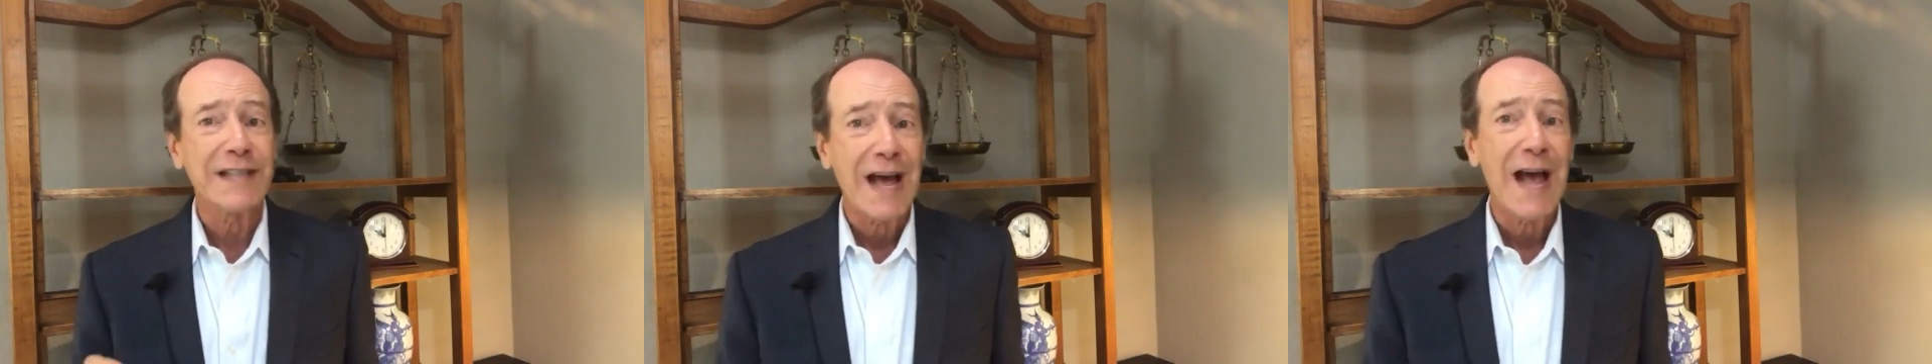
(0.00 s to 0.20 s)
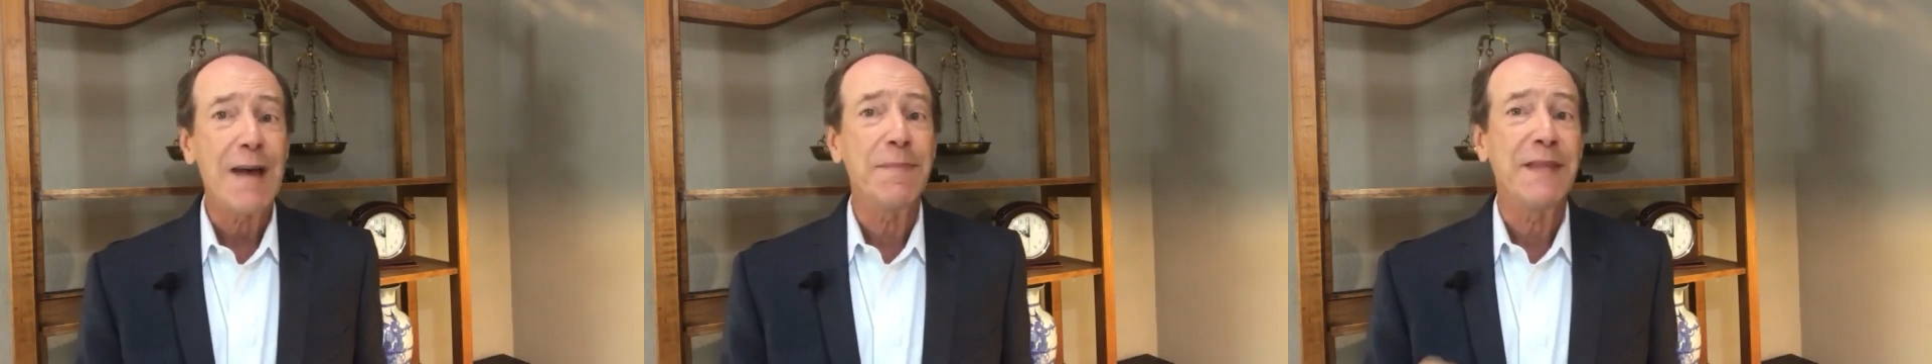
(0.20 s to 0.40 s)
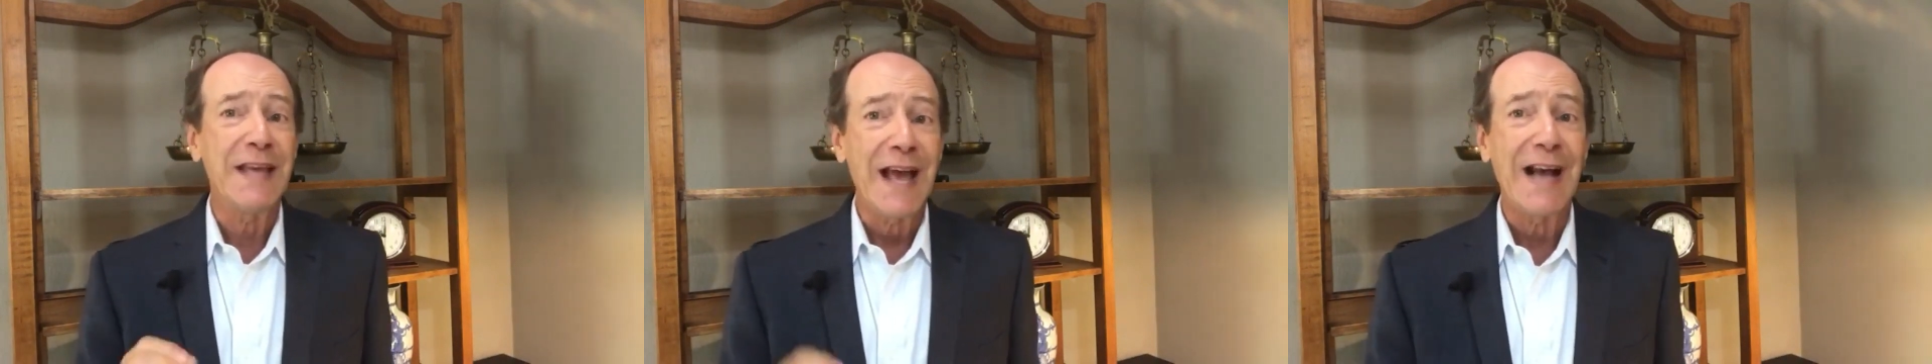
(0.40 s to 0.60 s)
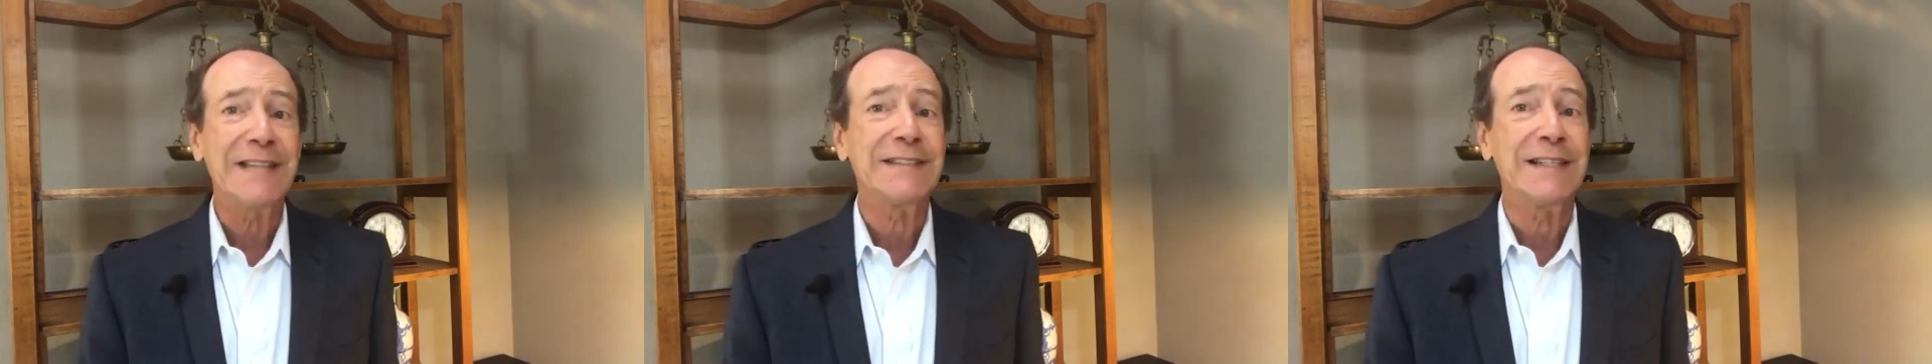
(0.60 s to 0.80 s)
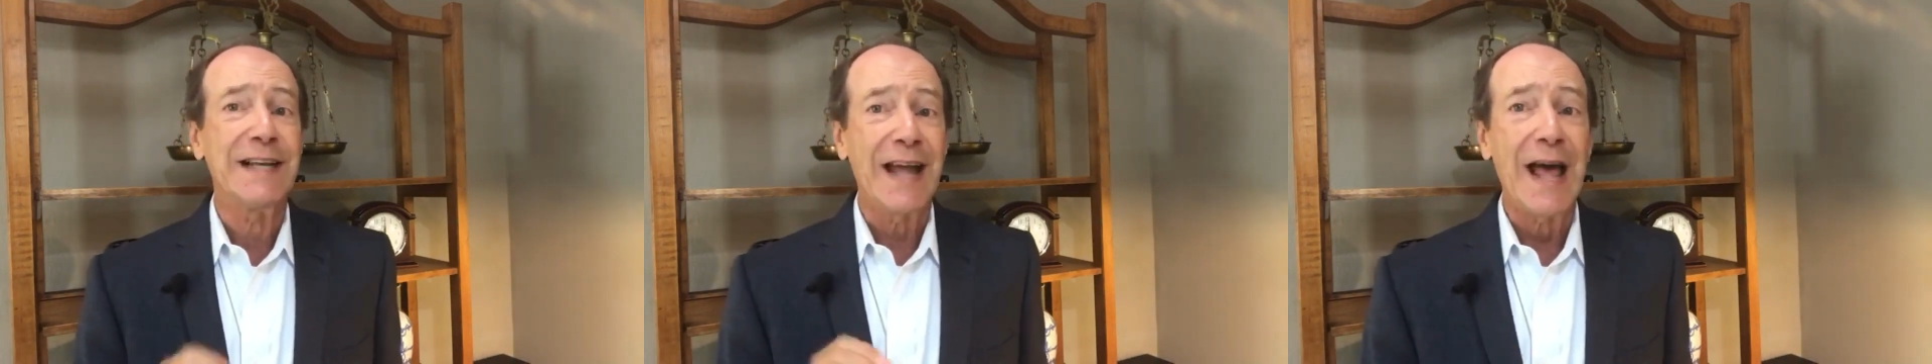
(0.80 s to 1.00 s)
time the
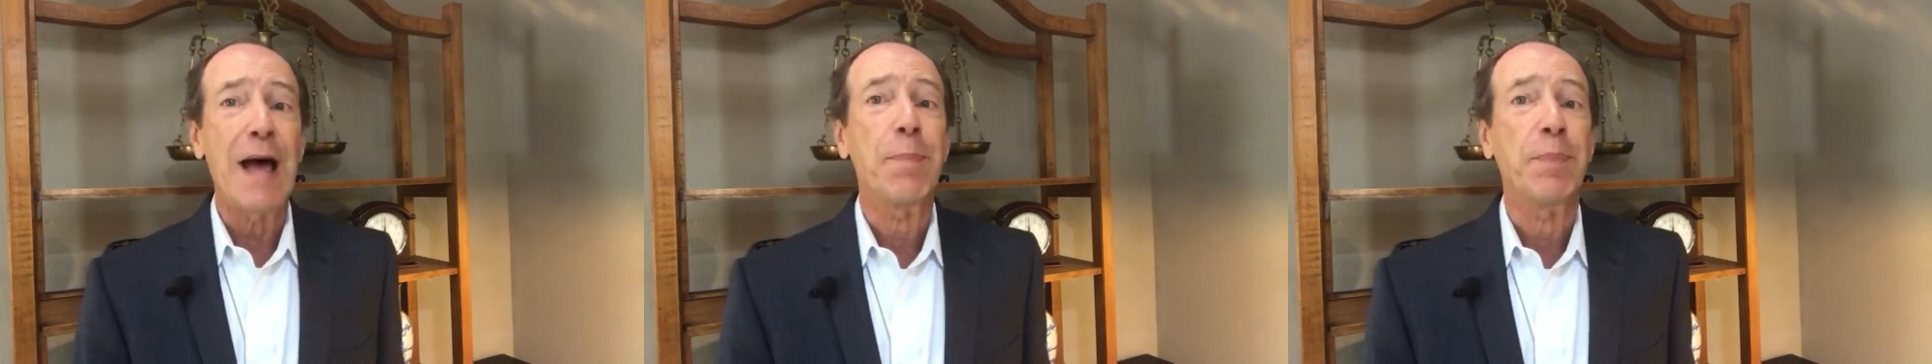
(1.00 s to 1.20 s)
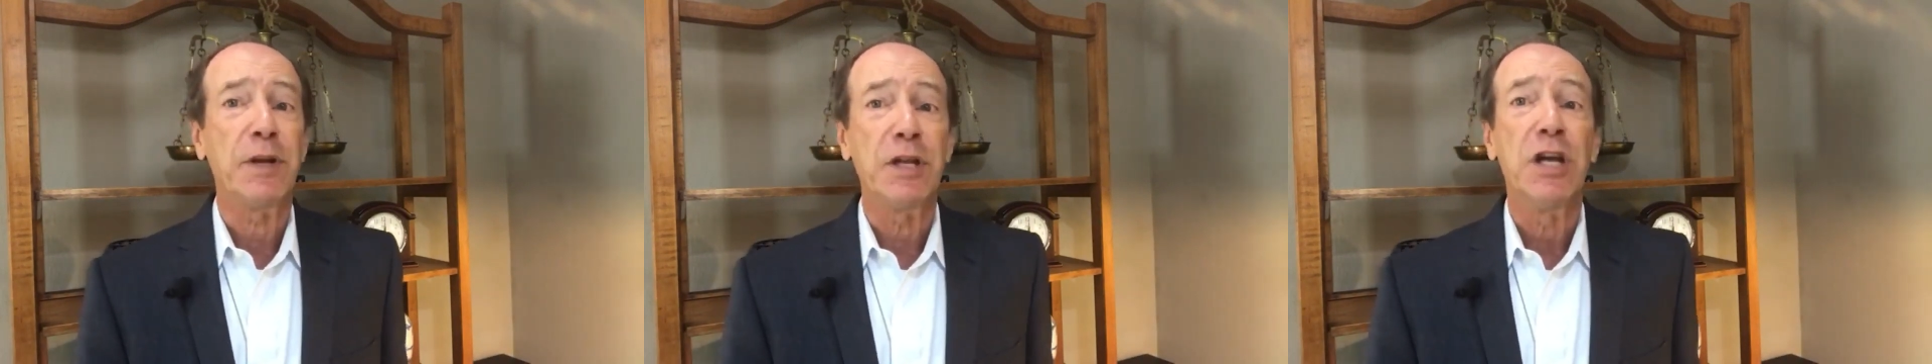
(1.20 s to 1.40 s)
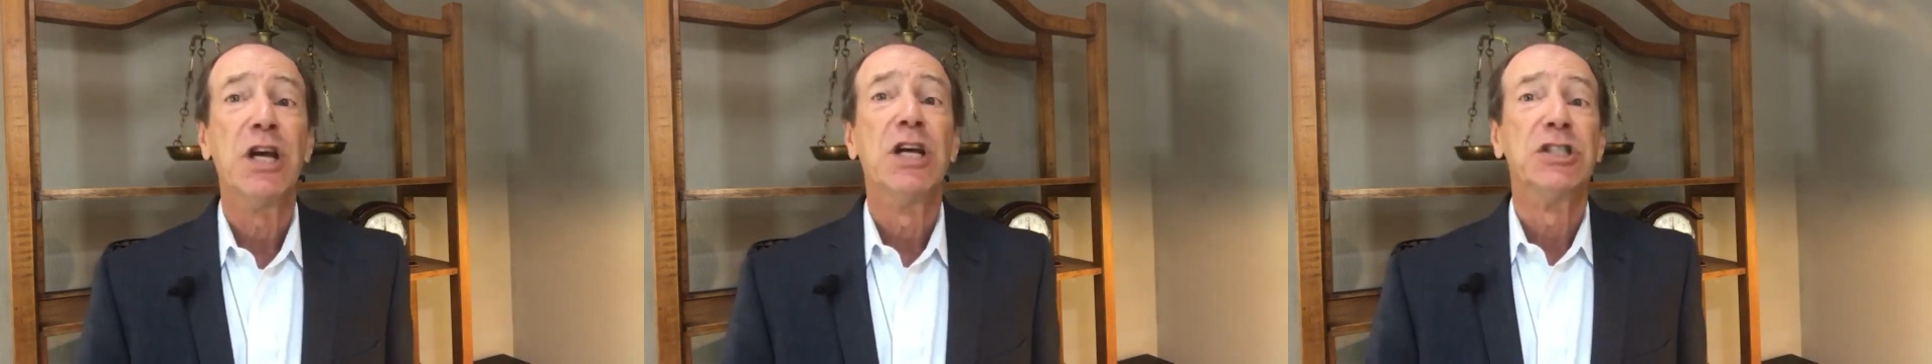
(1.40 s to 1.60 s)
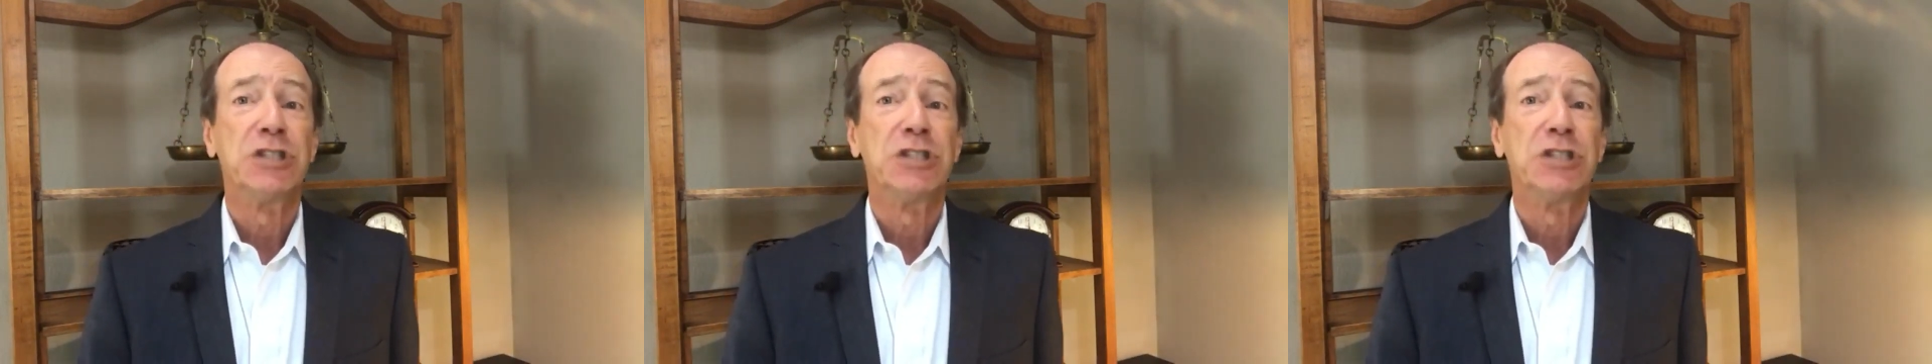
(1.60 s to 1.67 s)
accident happened,